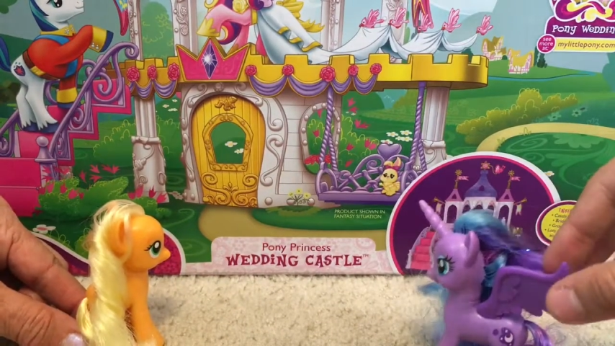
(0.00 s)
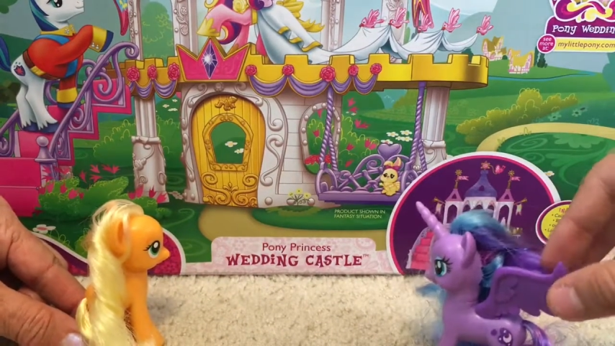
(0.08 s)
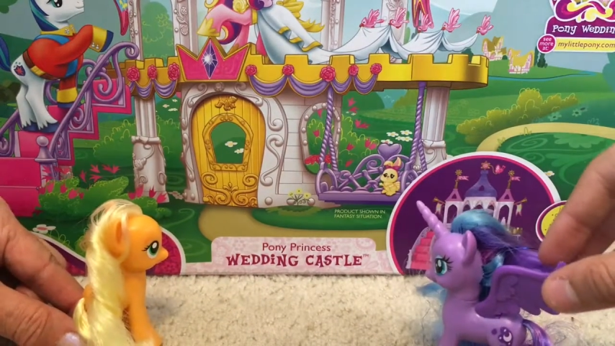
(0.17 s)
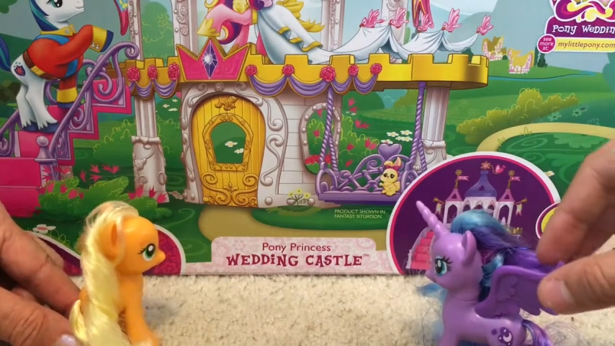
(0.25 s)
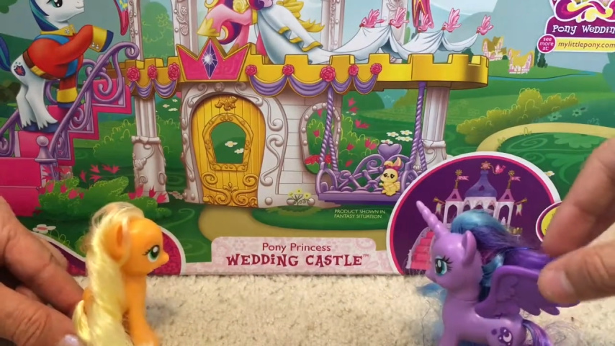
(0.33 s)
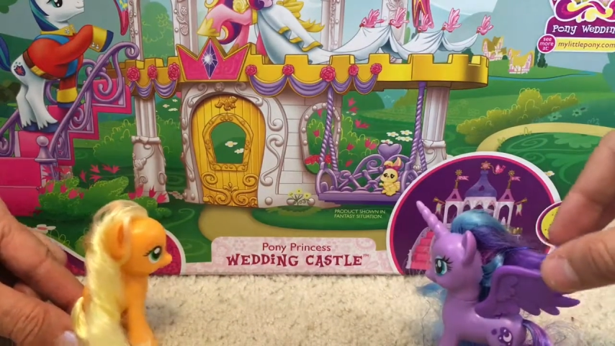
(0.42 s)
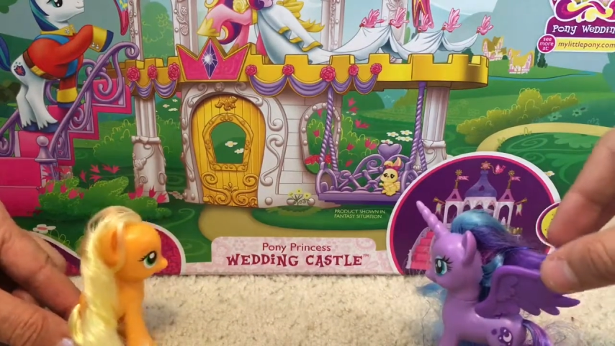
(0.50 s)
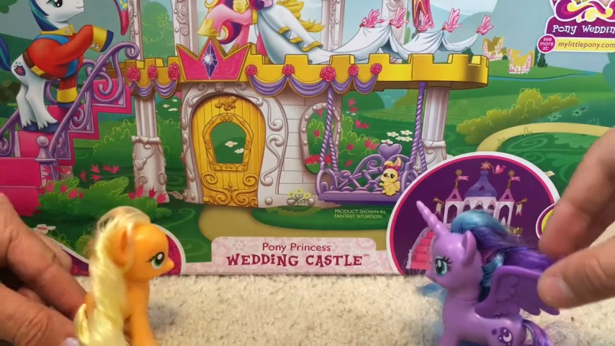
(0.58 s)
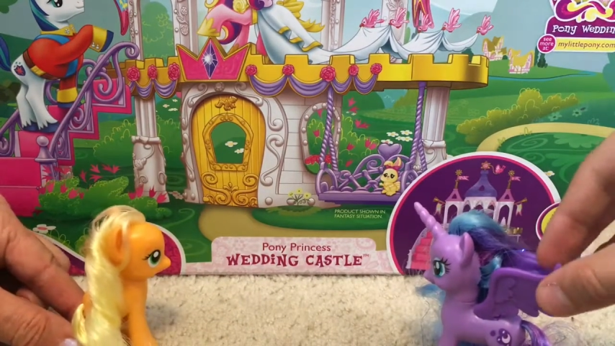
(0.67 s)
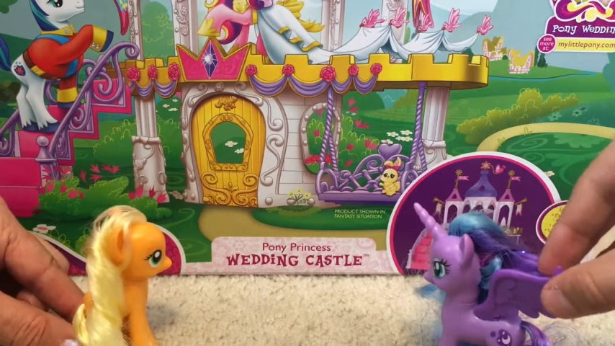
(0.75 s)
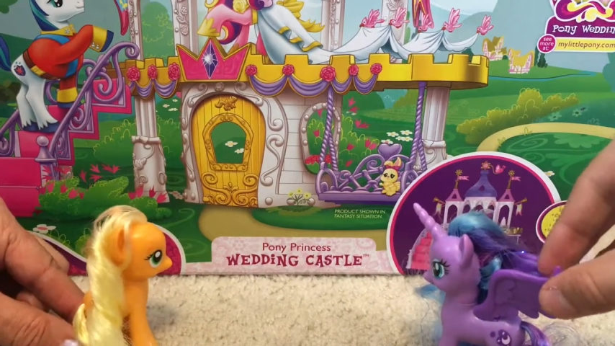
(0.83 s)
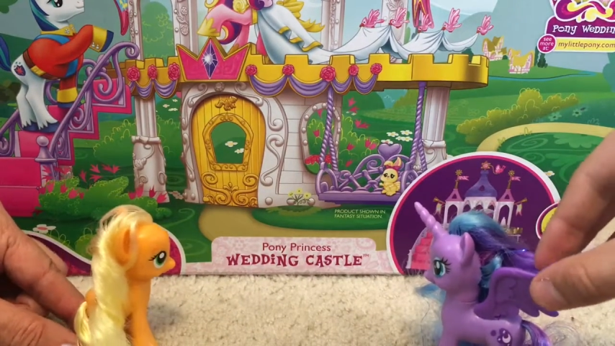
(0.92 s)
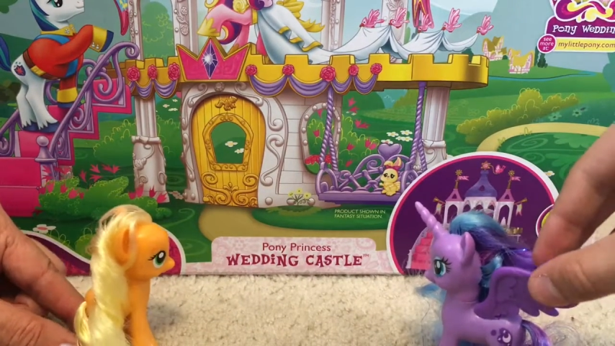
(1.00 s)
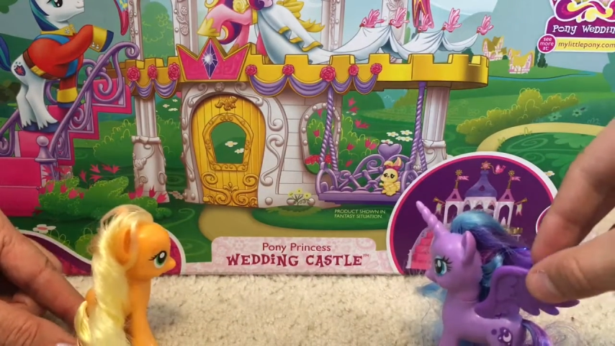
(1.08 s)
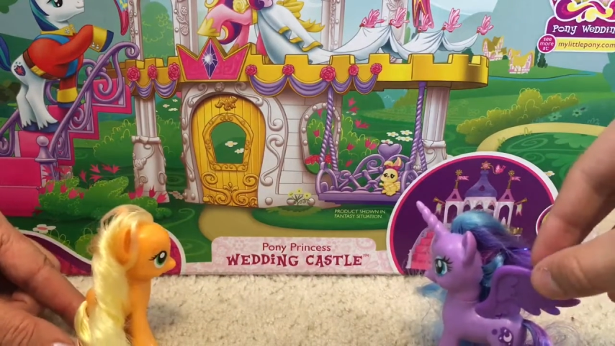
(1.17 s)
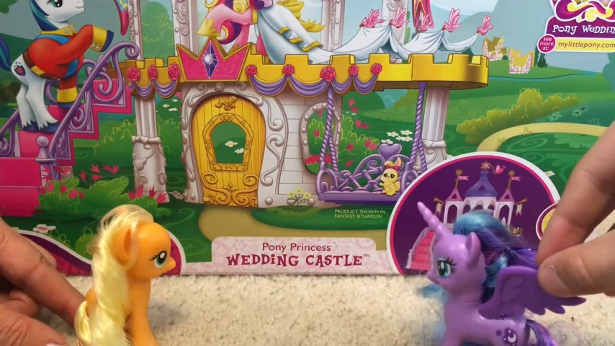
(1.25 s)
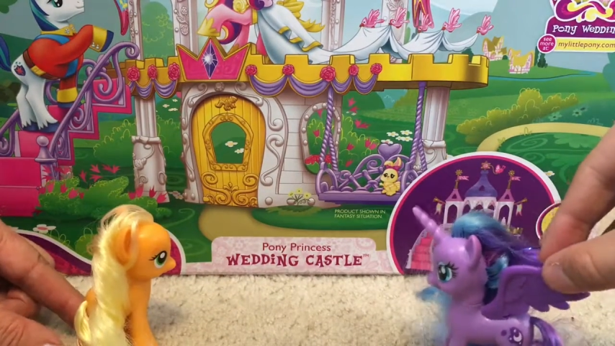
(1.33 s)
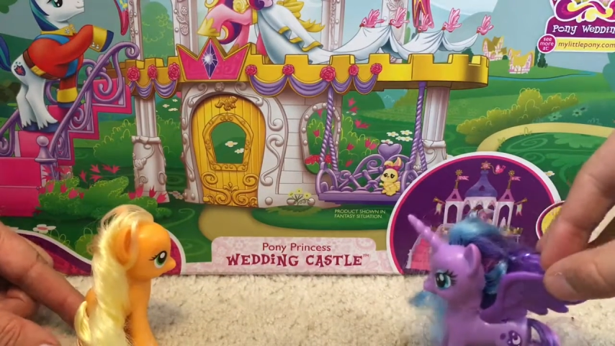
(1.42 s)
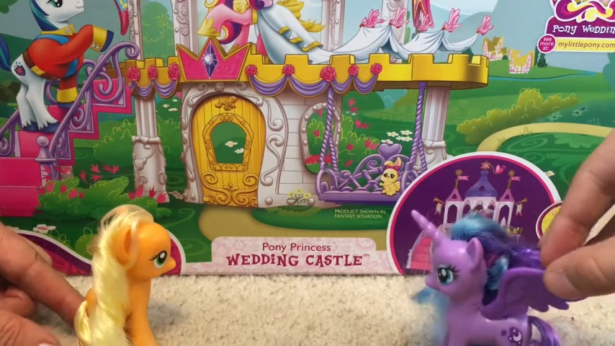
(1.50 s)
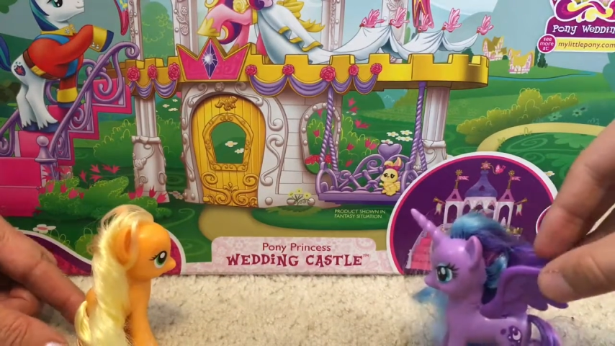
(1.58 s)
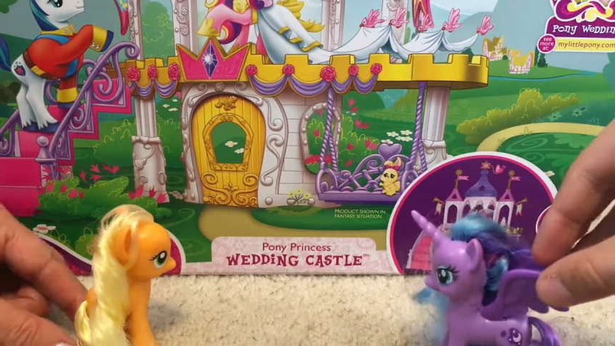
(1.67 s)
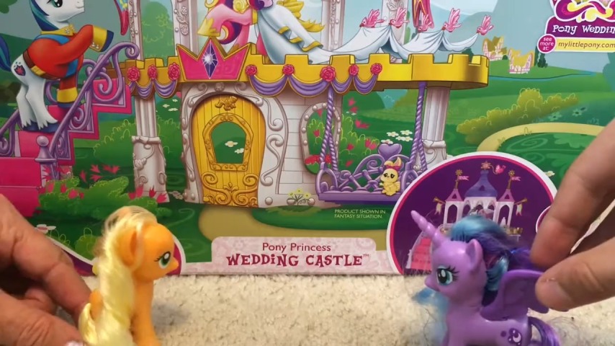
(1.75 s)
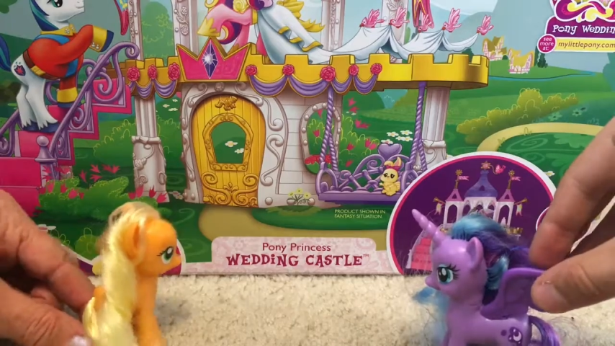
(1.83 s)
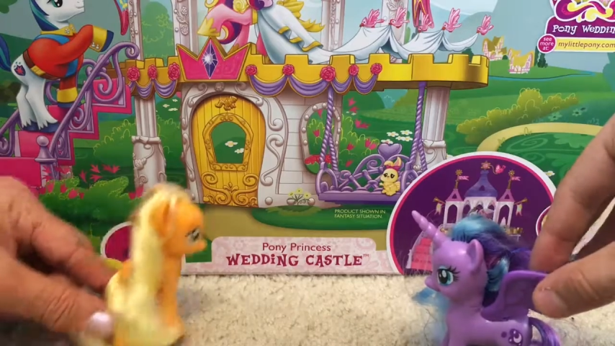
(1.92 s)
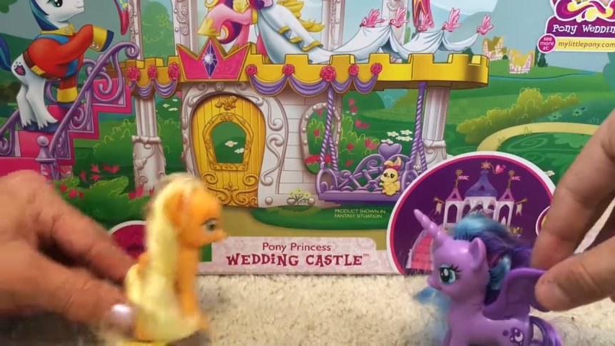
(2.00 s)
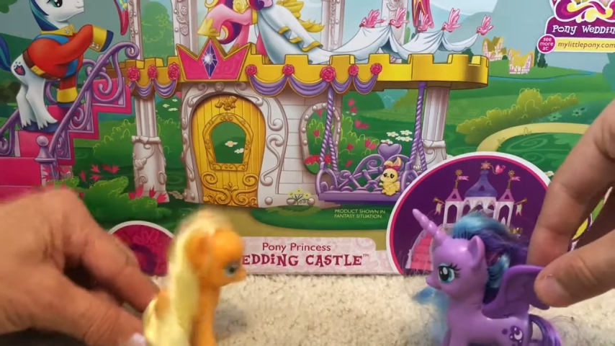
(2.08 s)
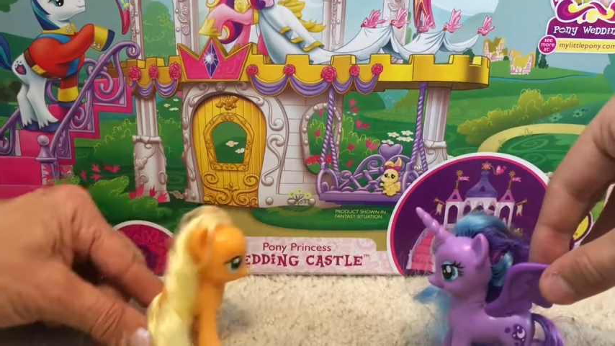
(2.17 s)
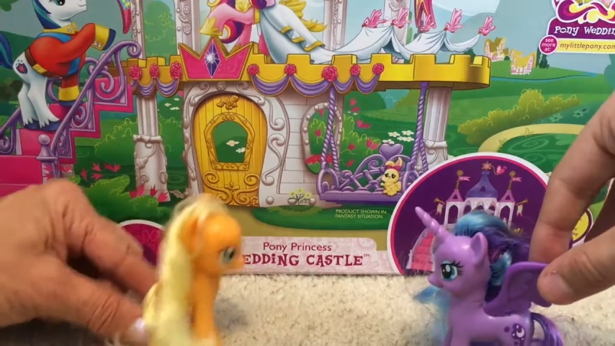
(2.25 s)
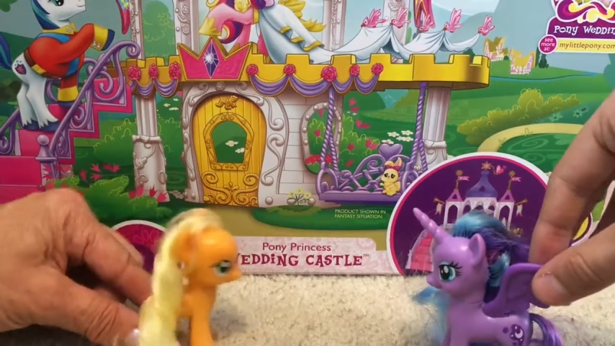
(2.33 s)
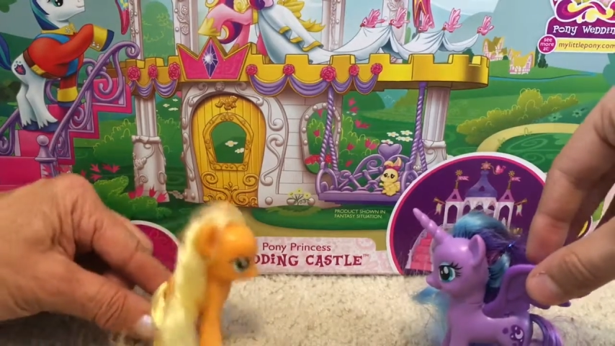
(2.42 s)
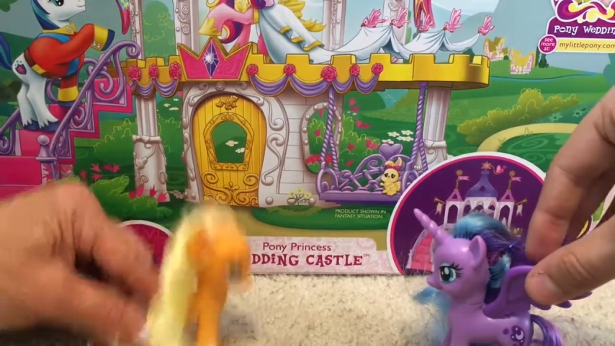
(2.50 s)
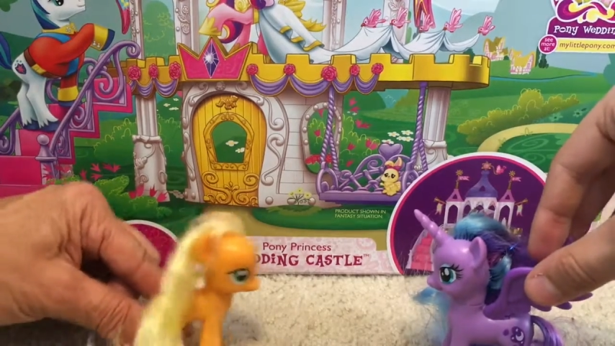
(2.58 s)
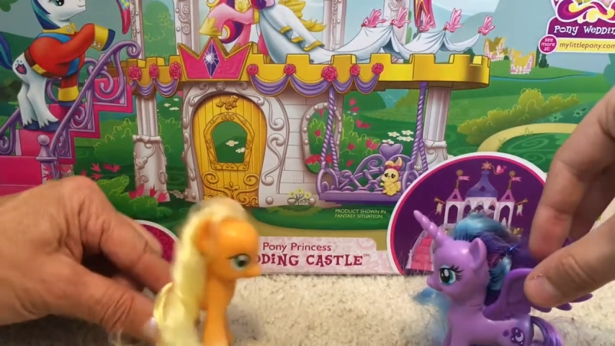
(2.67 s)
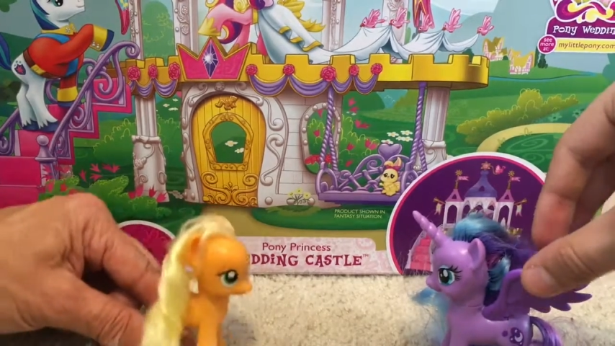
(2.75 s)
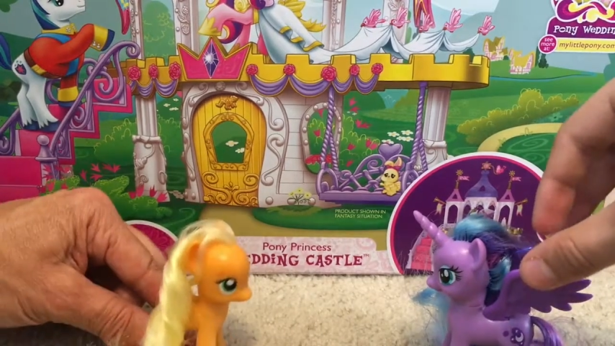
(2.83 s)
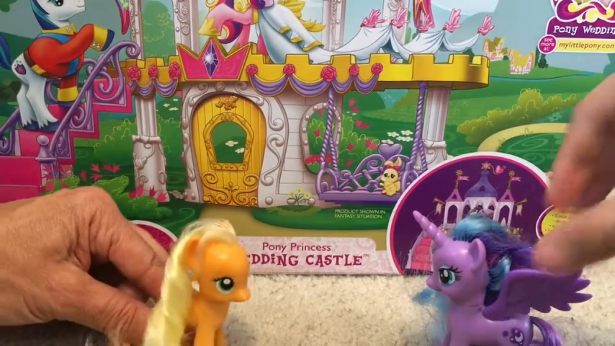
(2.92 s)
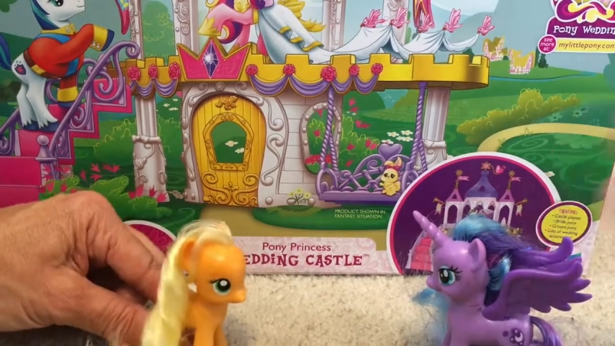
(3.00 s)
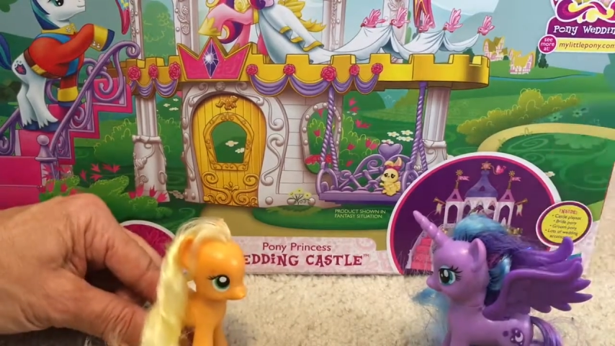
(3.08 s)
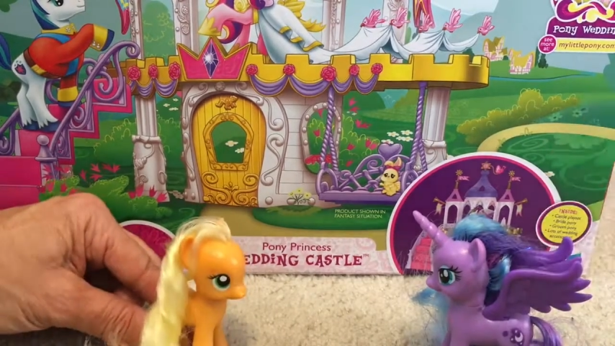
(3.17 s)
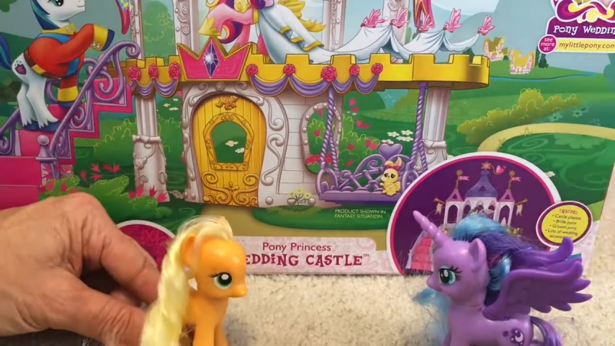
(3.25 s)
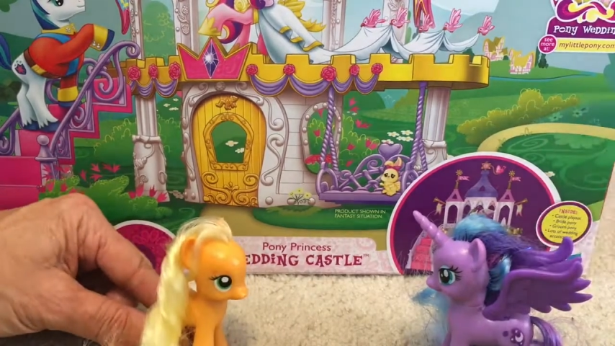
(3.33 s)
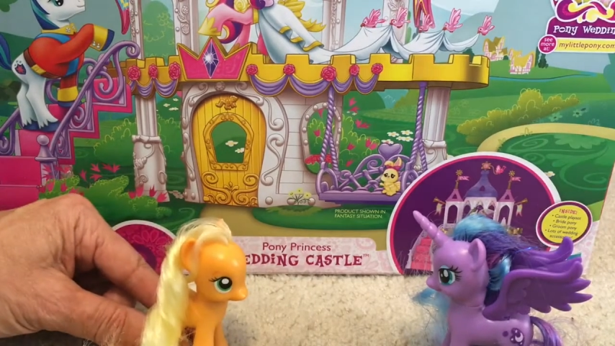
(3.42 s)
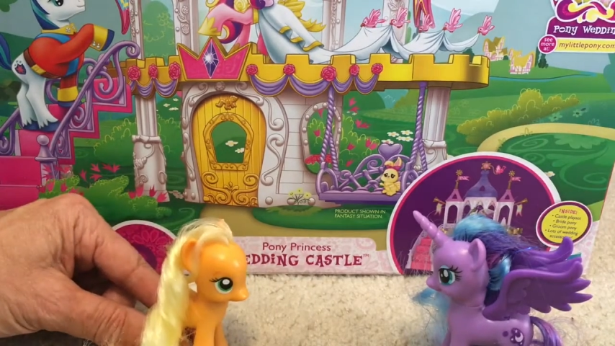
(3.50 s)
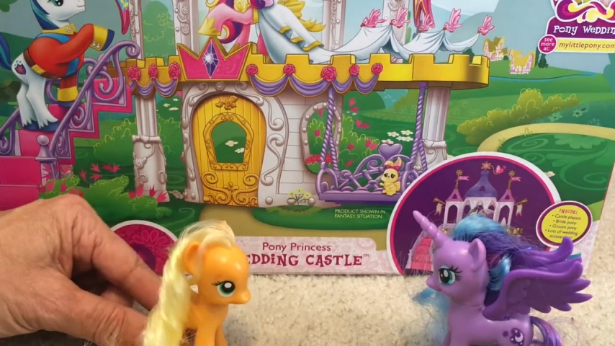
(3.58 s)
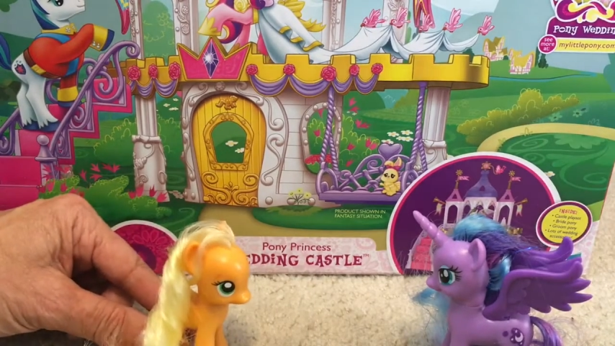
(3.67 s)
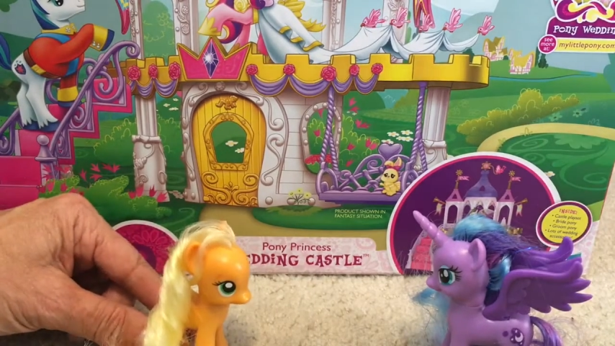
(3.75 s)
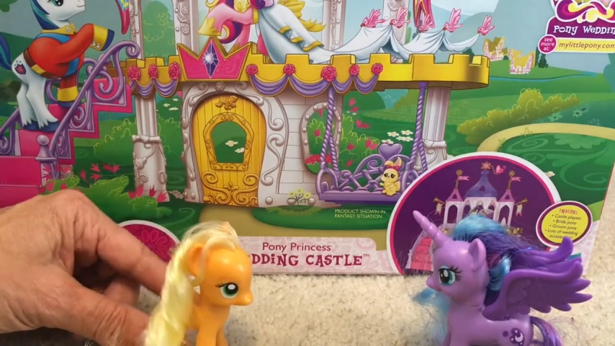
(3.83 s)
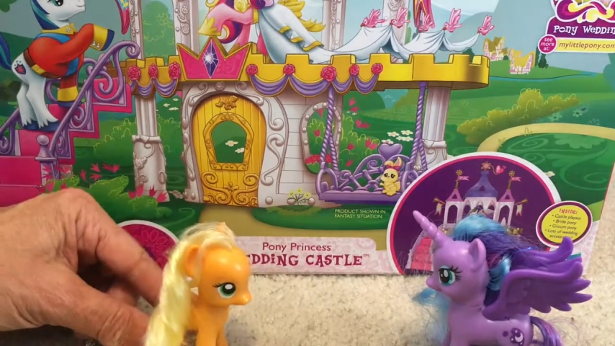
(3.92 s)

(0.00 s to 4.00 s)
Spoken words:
[unreadable: no face in view]